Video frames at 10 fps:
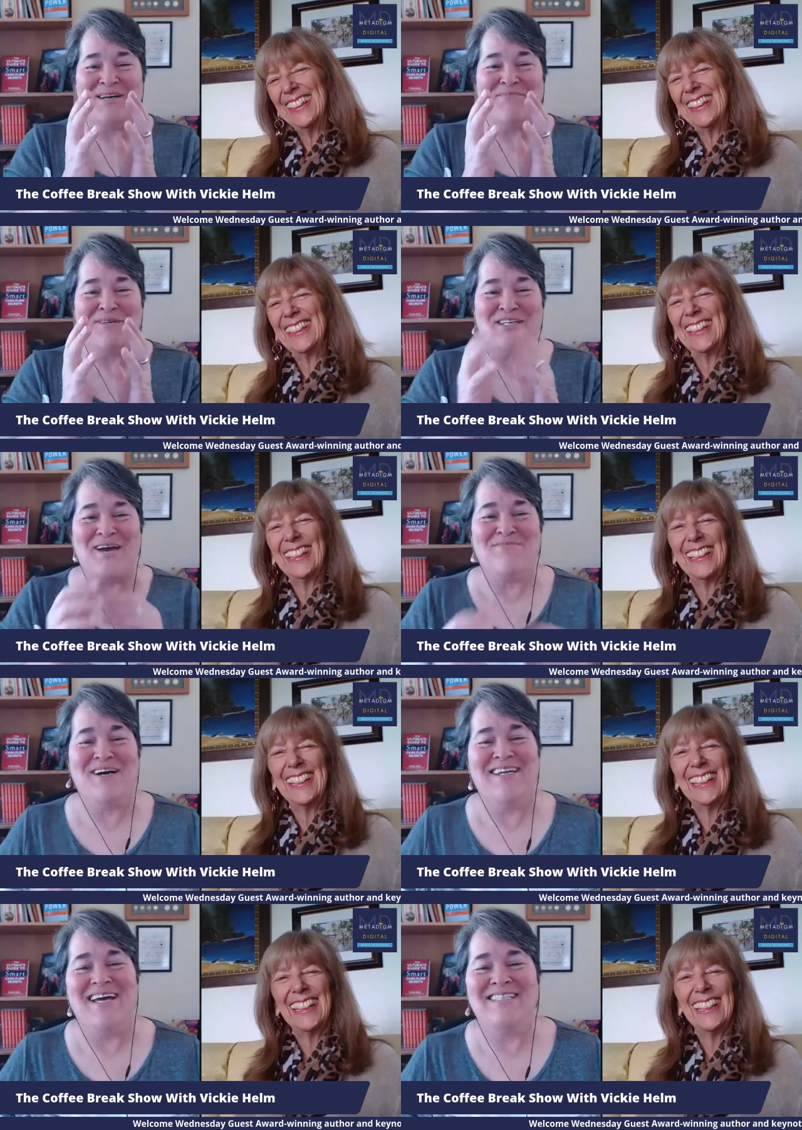Speaker 1: up with
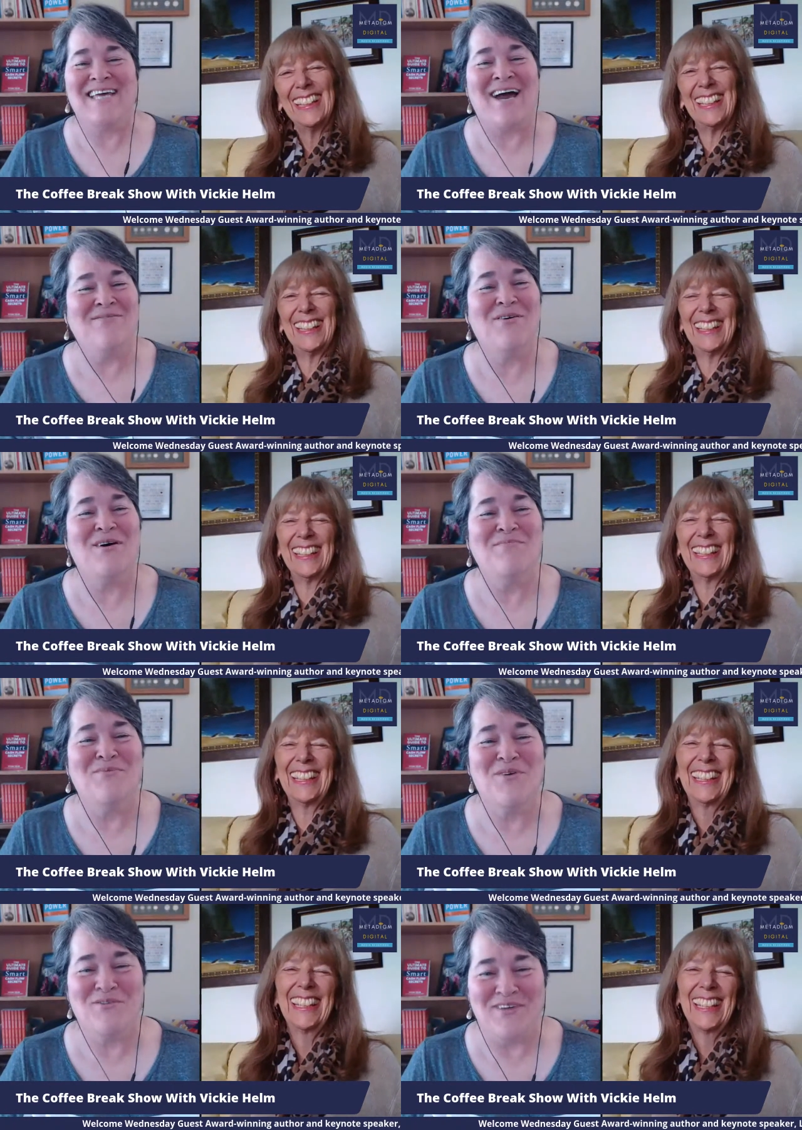Debra. Nice to have you on
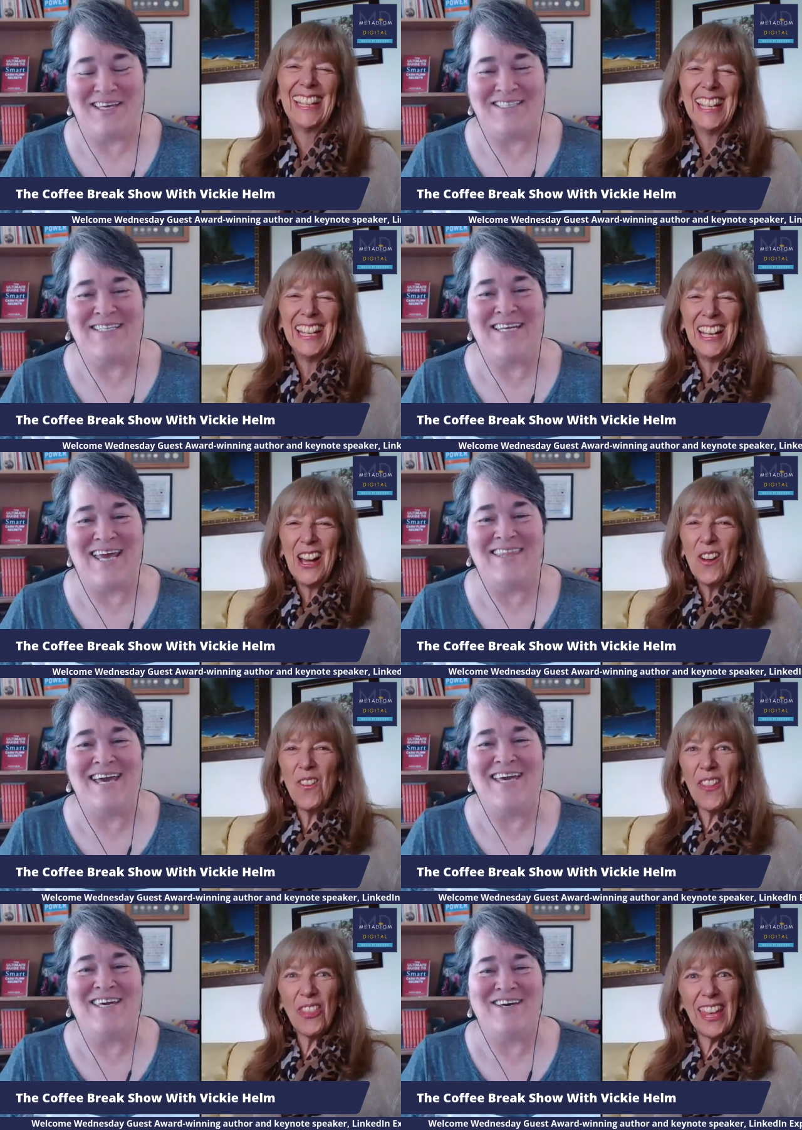board with us today. Thank
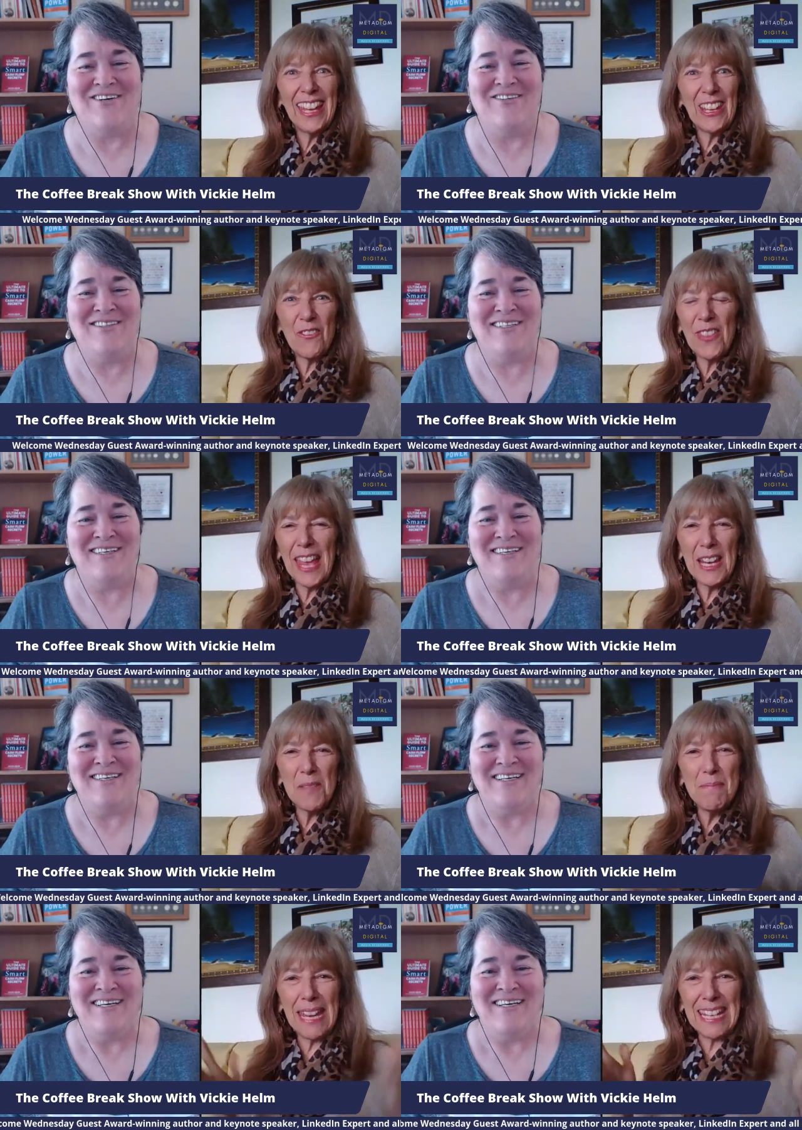well, thank
Speaker 2: you. you for
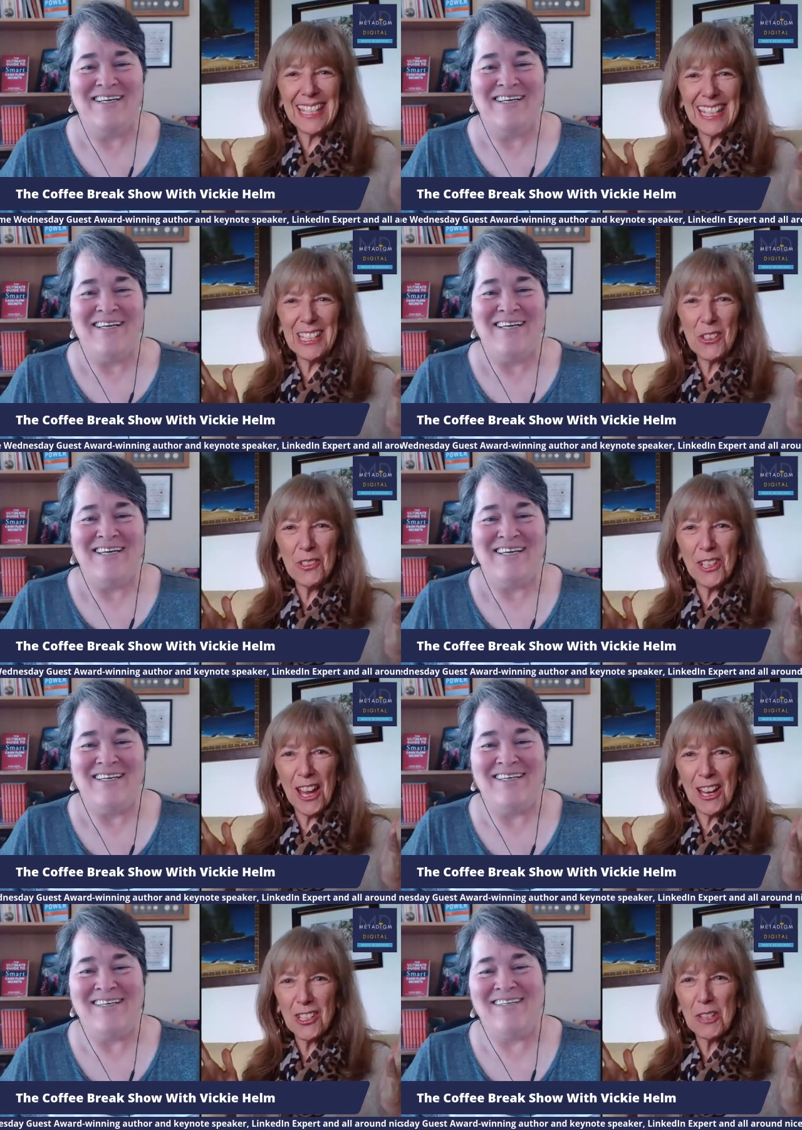that amazing
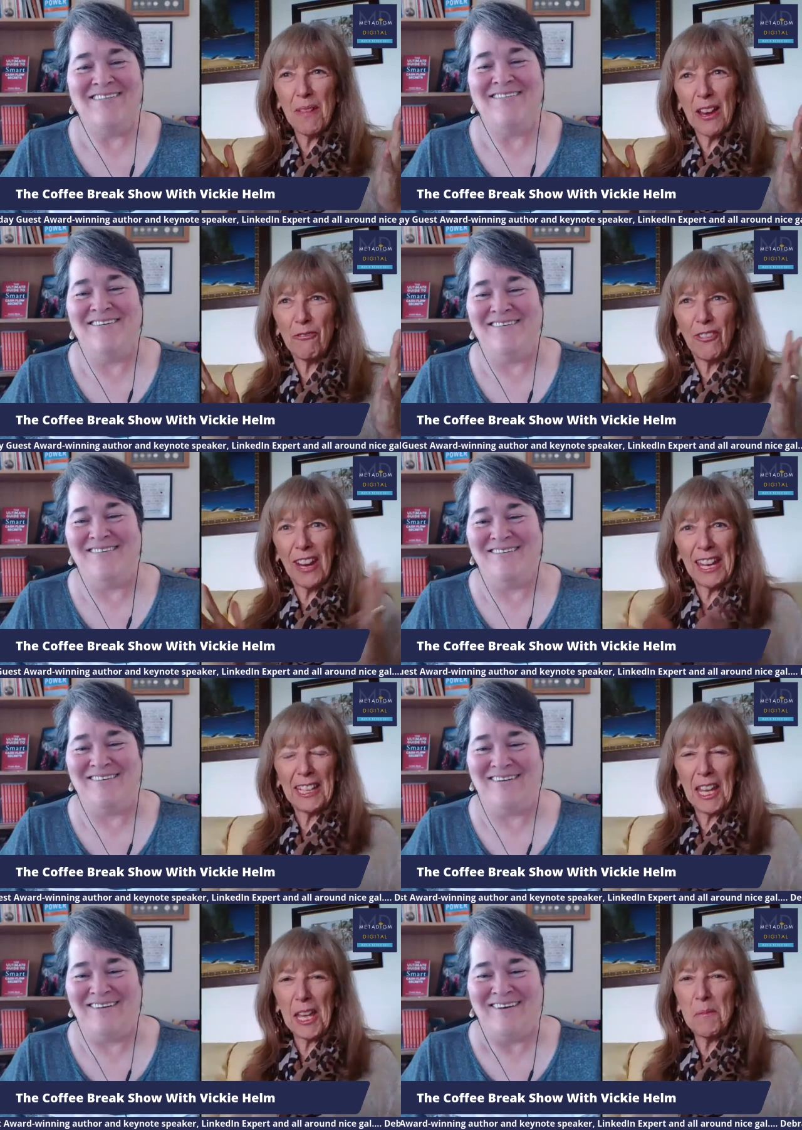introduction, my
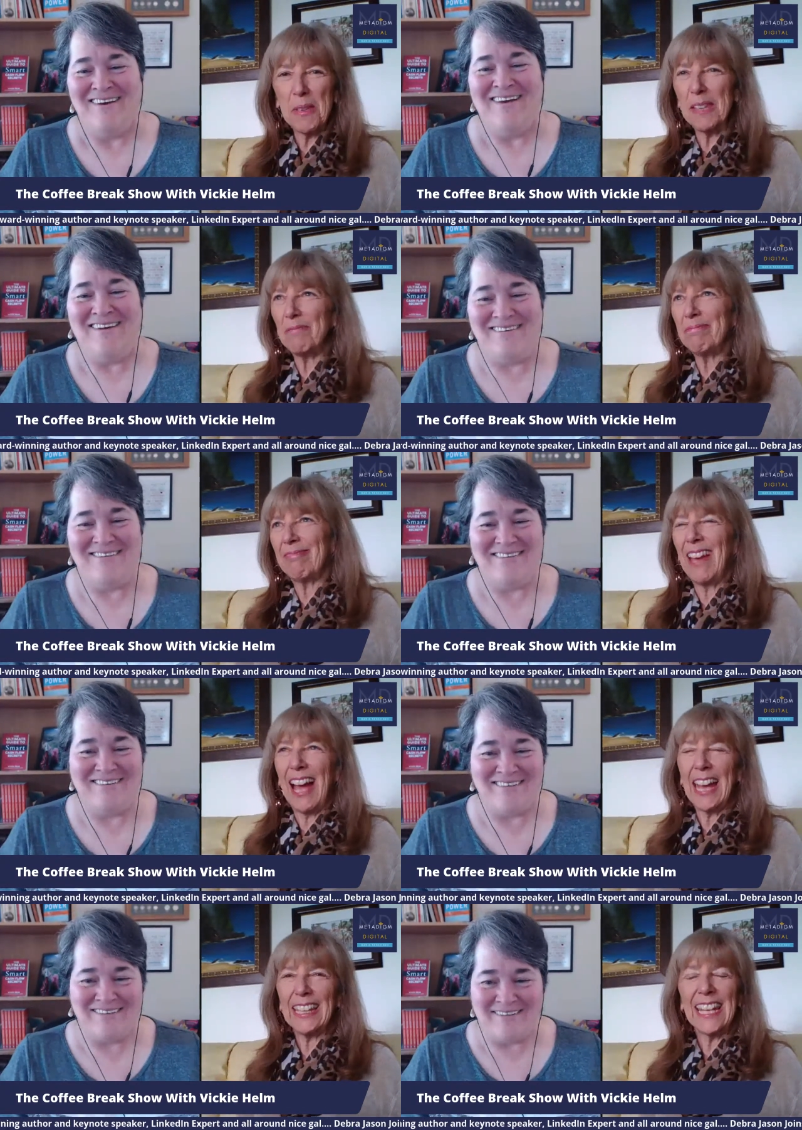friend. I mean,
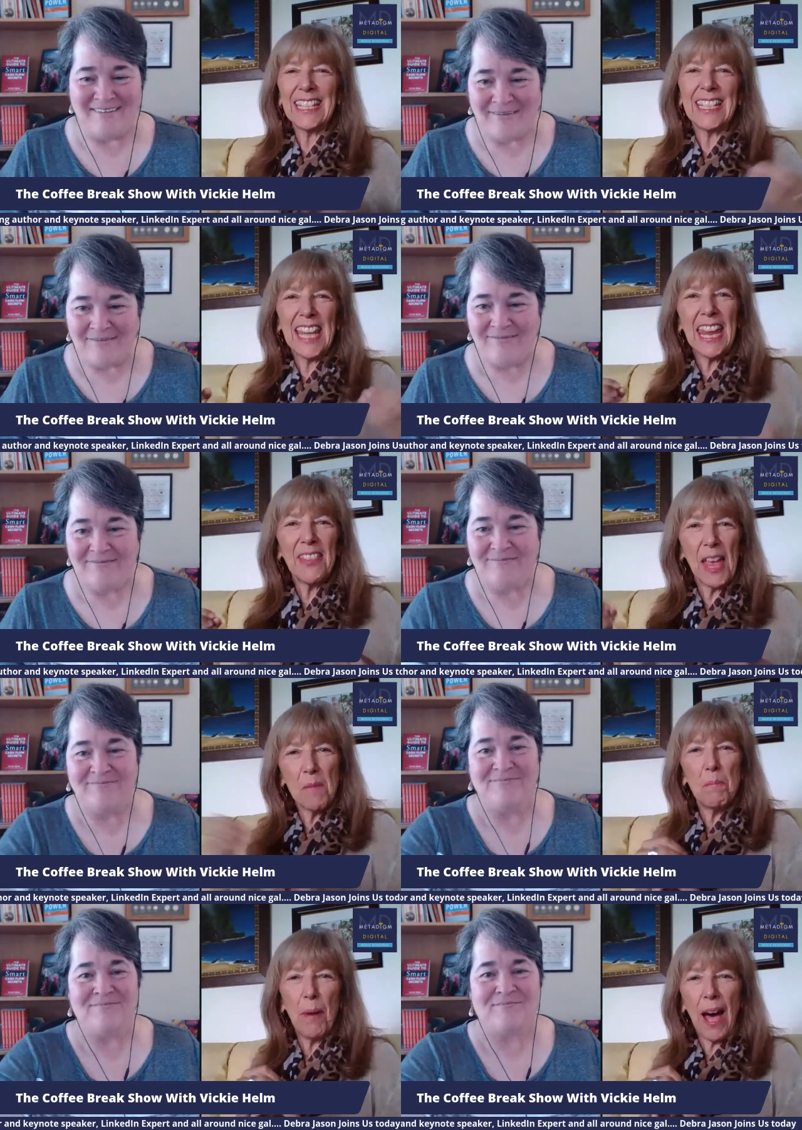I'd like to take
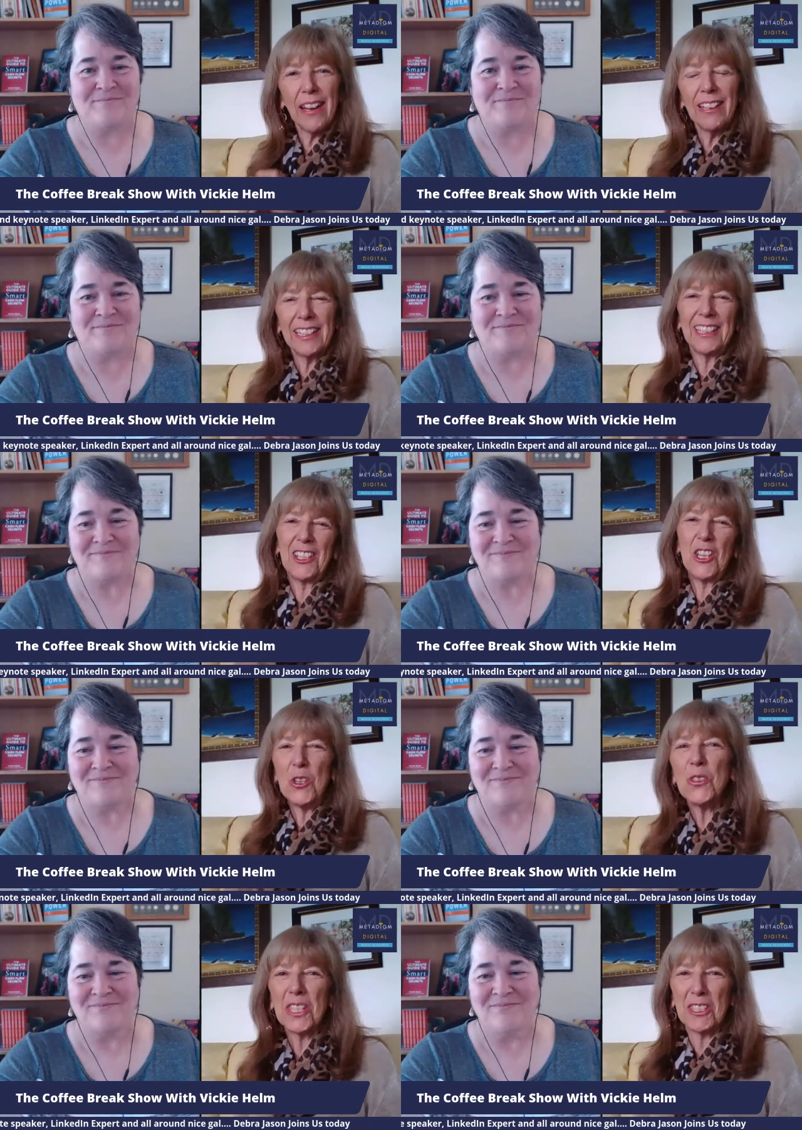that and bottle it and
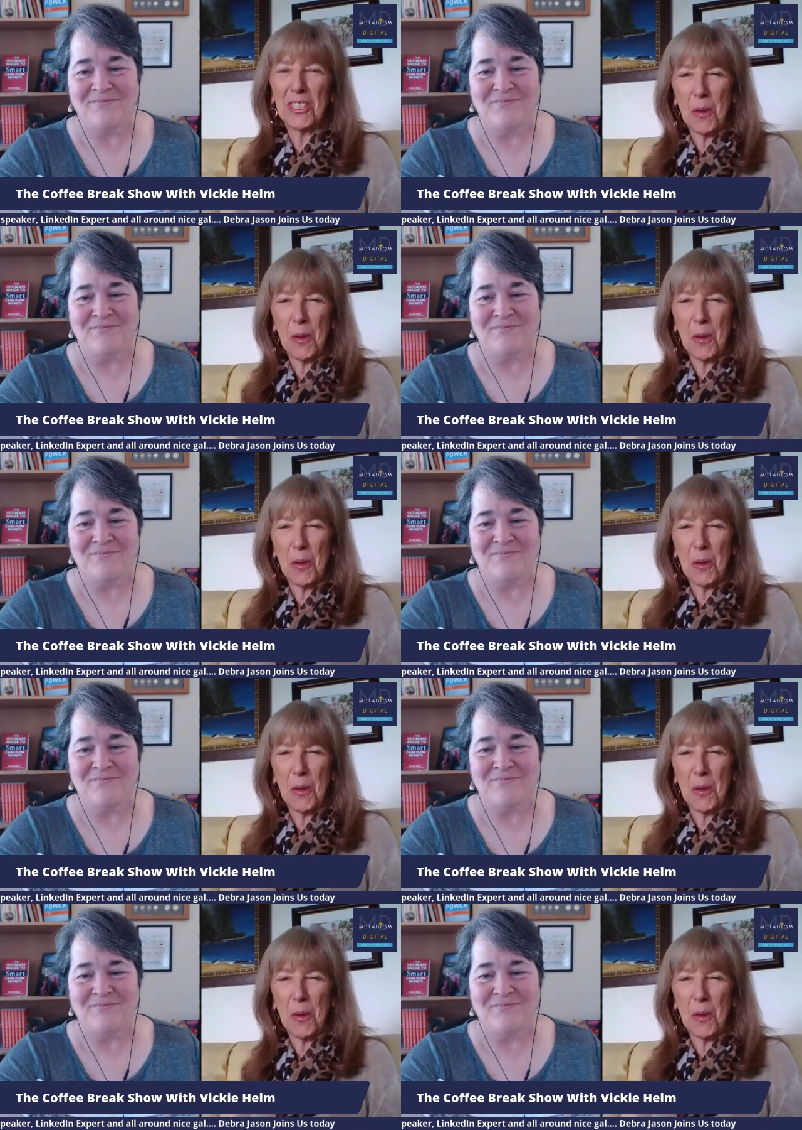use it